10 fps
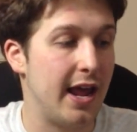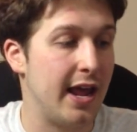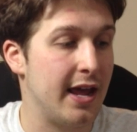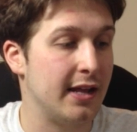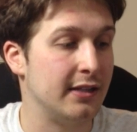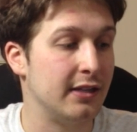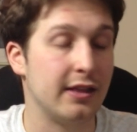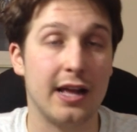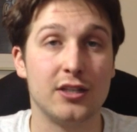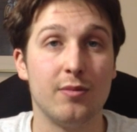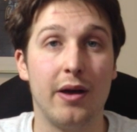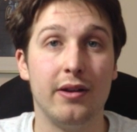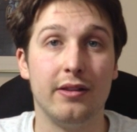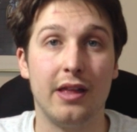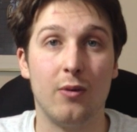And that's about
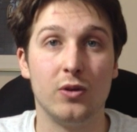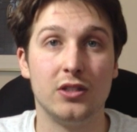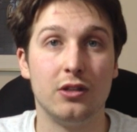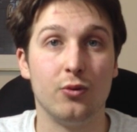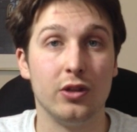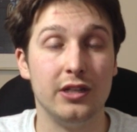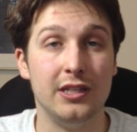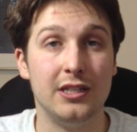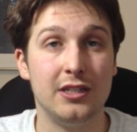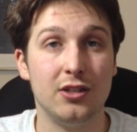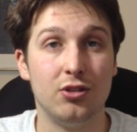it. That was the release